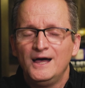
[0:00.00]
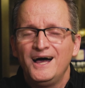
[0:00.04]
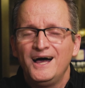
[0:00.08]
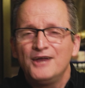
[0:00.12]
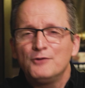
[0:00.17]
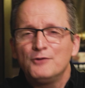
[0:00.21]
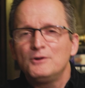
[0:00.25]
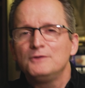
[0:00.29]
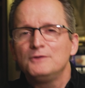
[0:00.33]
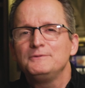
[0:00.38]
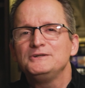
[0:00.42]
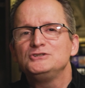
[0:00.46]
I
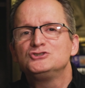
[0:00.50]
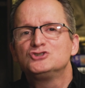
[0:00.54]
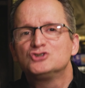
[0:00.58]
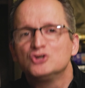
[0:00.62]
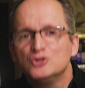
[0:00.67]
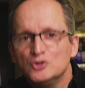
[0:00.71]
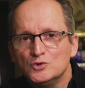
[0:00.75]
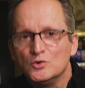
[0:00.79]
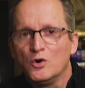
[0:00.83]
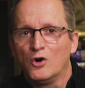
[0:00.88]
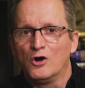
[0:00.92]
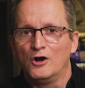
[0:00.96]
don't want to be
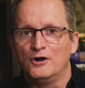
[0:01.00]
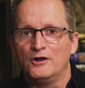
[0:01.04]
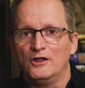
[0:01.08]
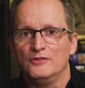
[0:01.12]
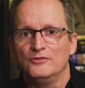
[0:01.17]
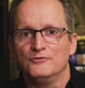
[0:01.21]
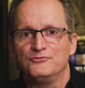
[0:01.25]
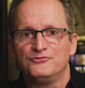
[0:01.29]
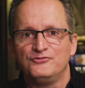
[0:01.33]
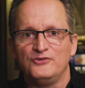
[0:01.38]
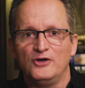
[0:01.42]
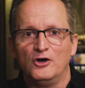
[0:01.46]
too hard
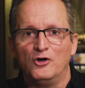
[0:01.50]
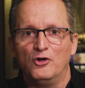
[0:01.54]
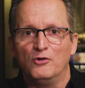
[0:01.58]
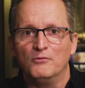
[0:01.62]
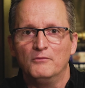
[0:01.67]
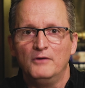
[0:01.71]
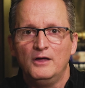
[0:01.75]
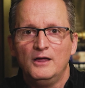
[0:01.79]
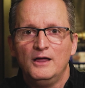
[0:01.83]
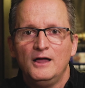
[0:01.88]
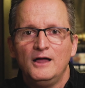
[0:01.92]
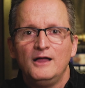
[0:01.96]
on the
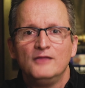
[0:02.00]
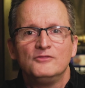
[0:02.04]
film.